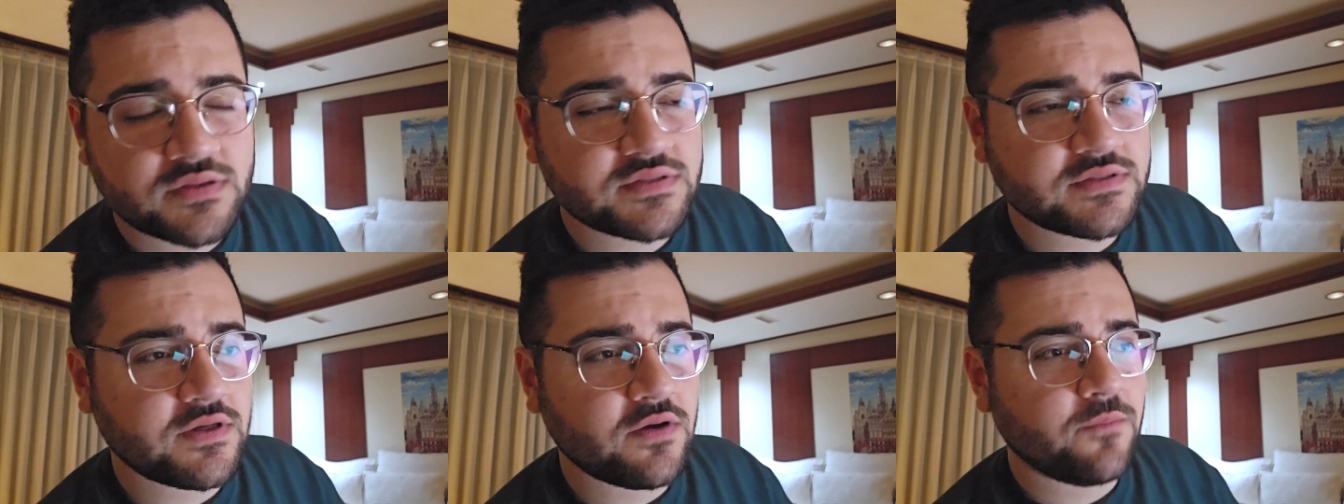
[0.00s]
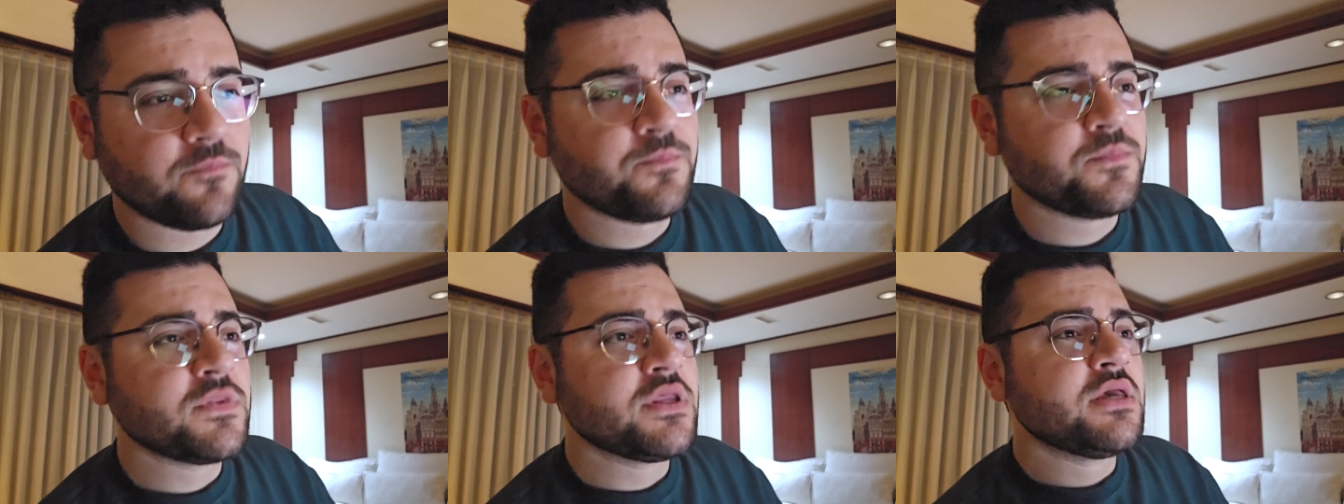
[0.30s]
So
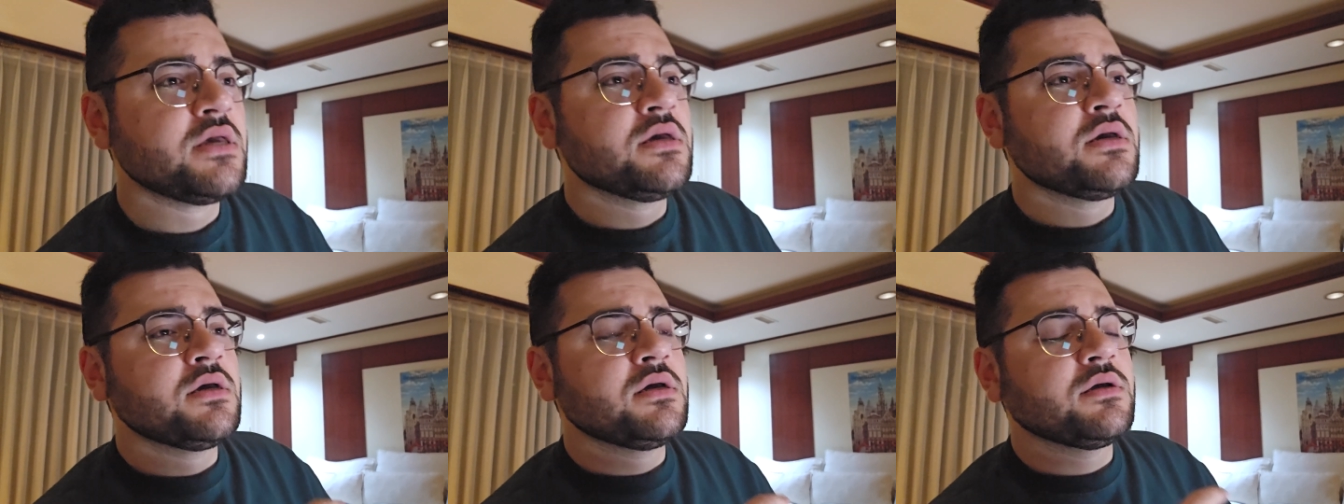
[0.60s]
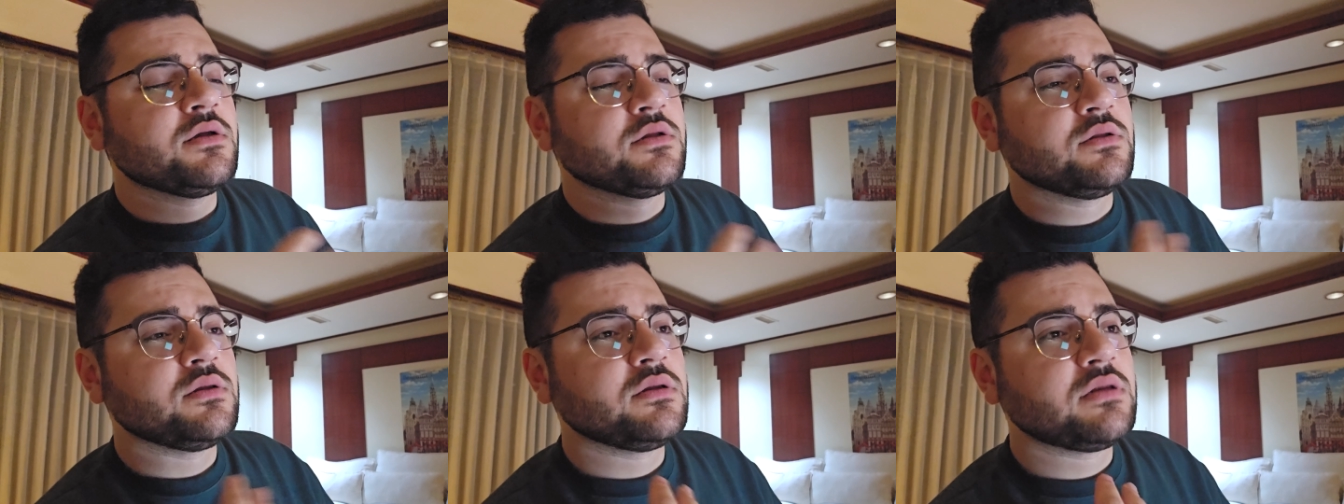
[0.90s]

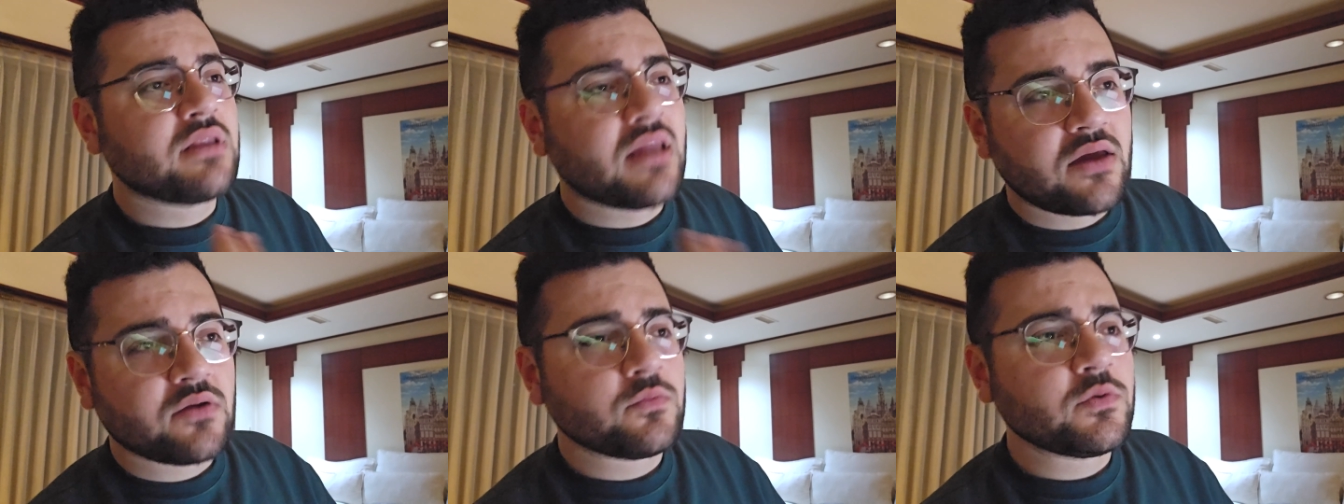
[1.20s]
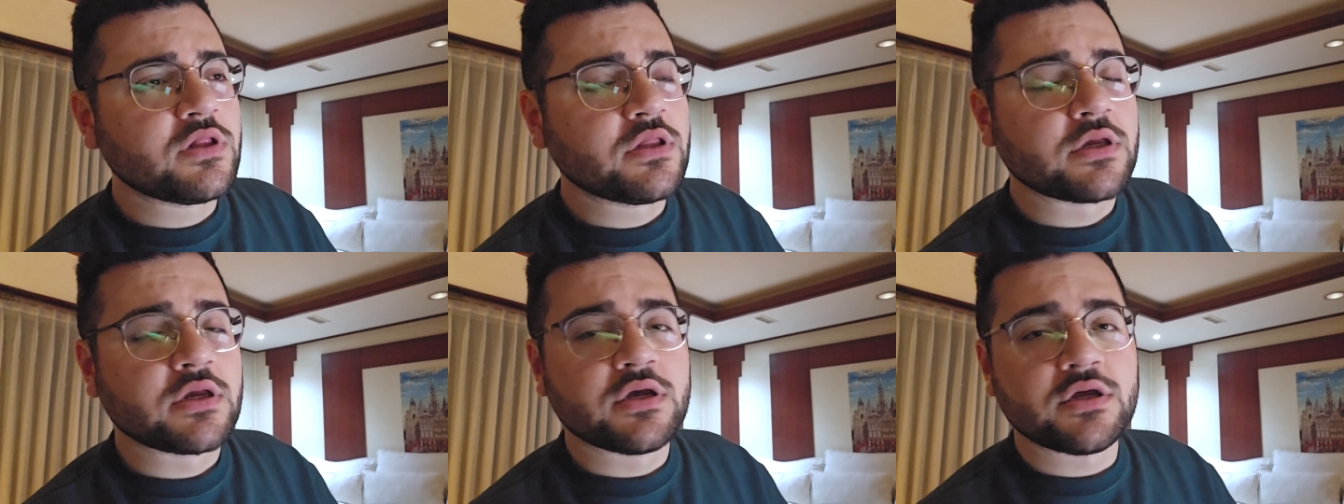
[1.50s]
not
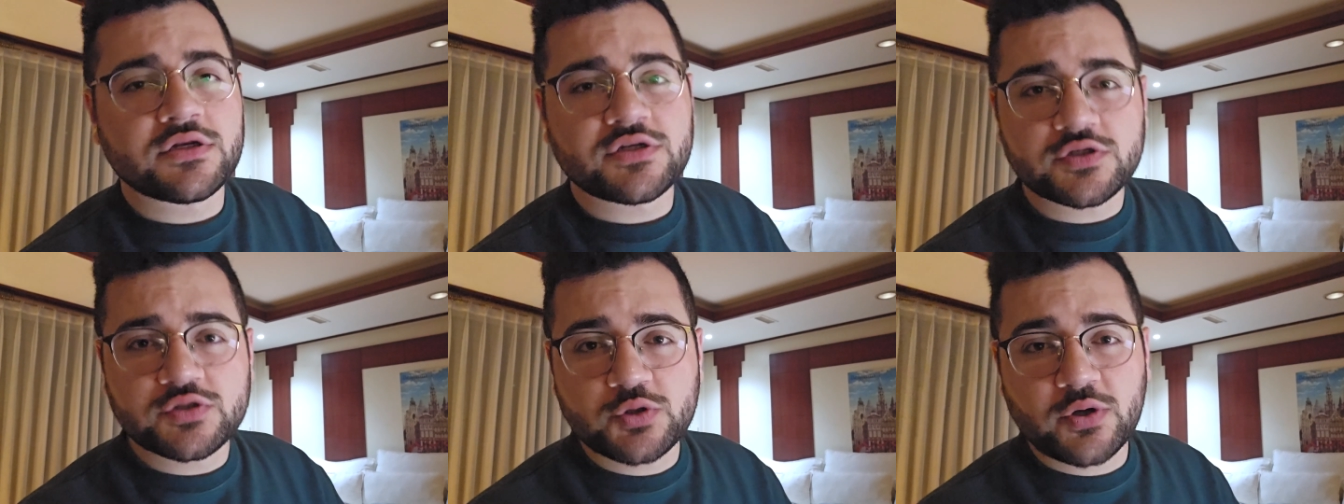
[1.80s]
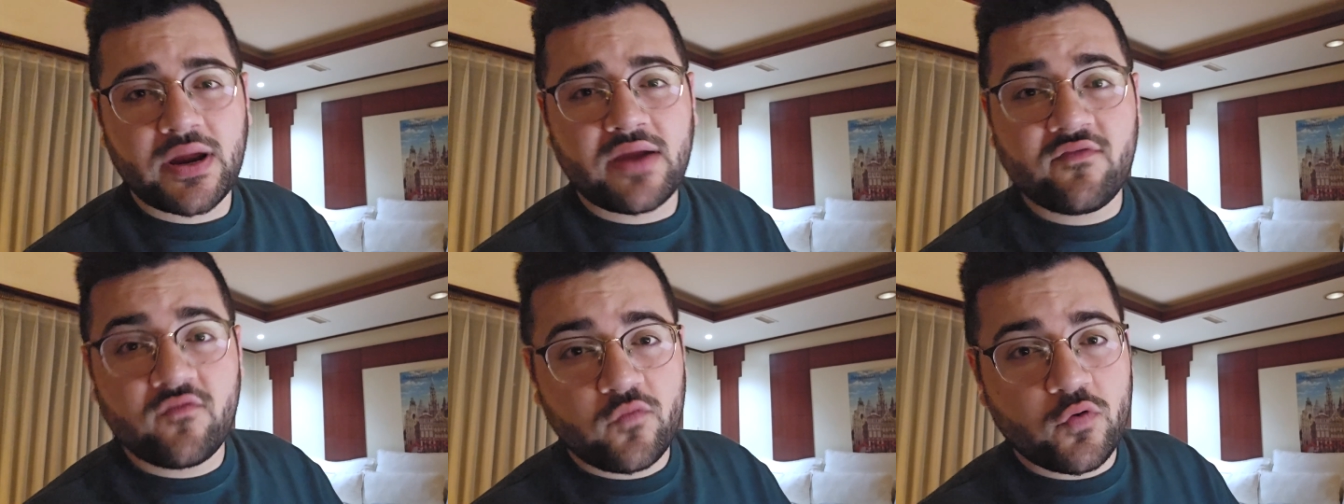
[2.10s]
really good to
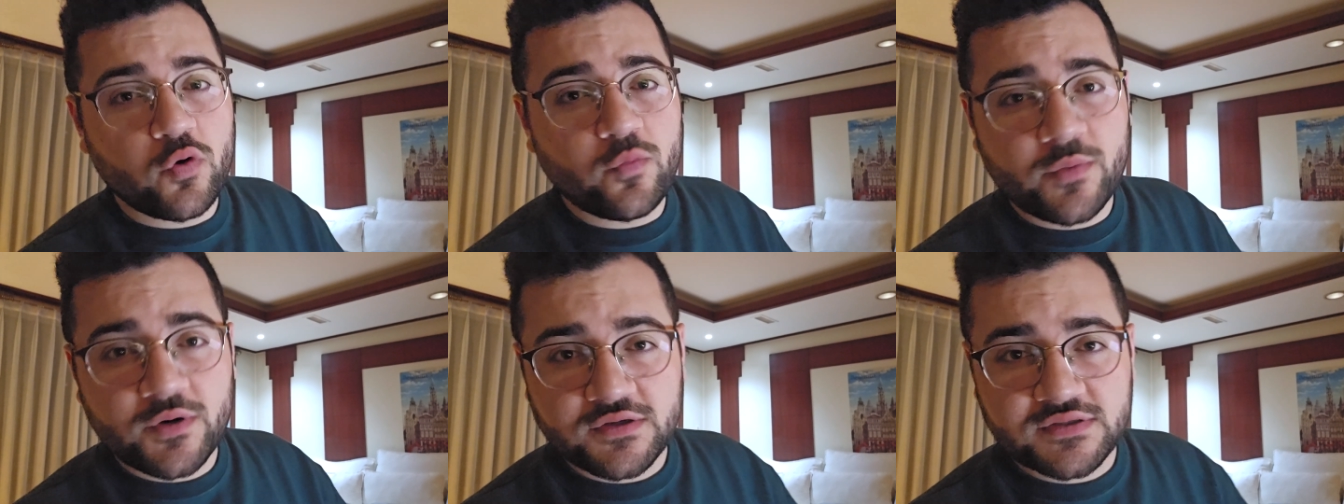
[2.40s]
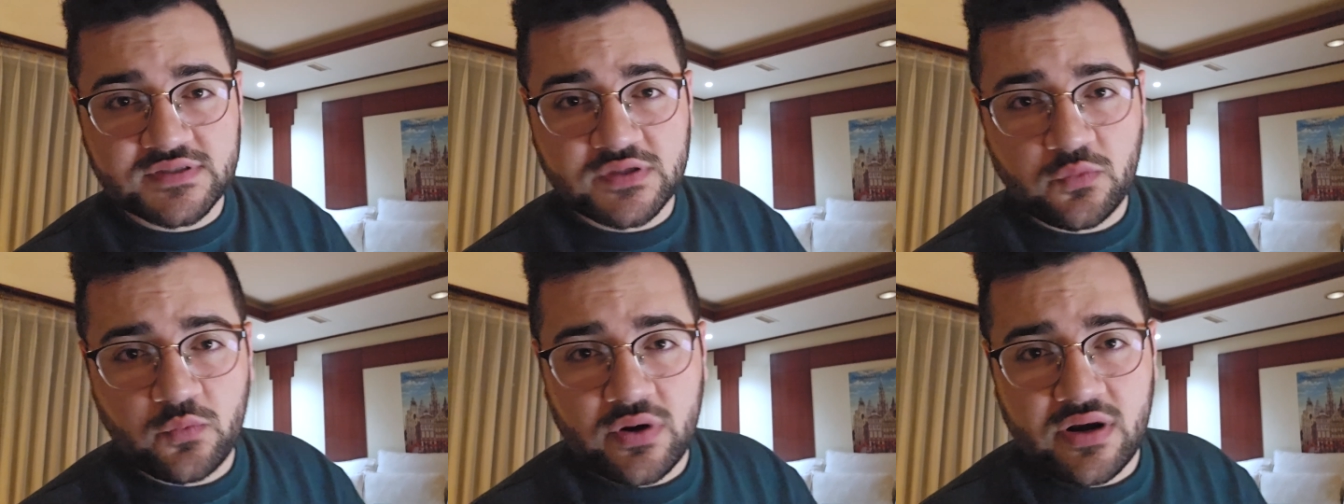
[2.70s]
drive rumors
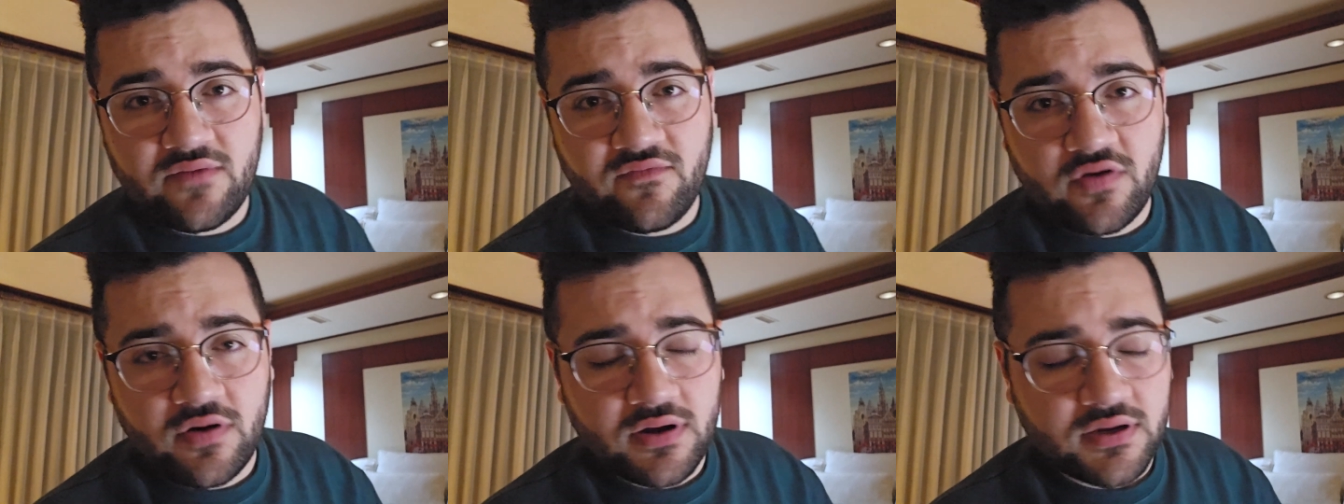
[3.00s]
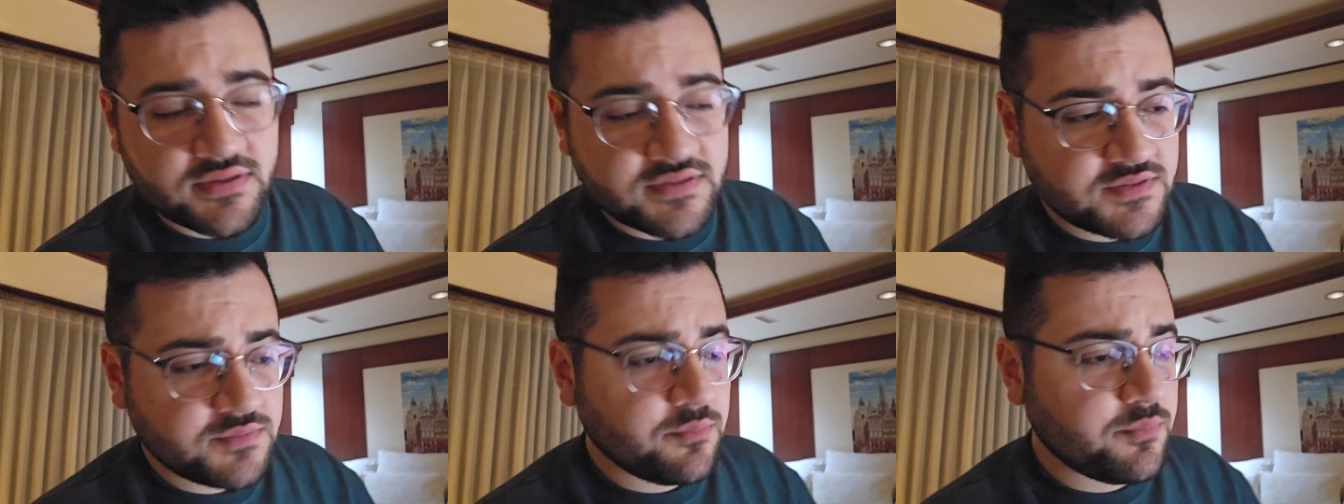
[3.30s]
and whatever
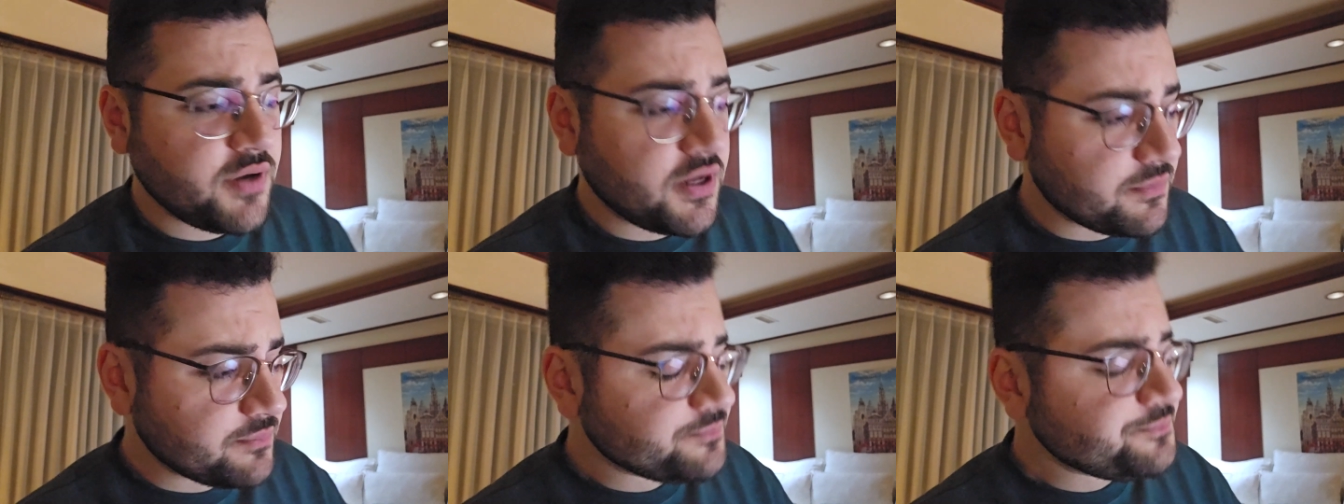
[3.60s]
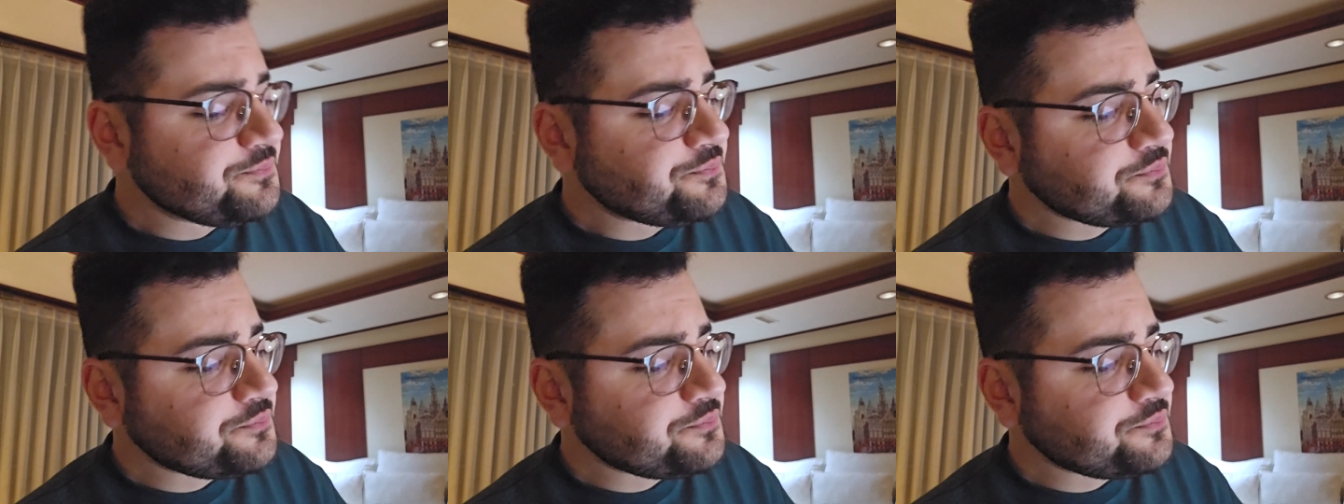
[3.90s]
else. But,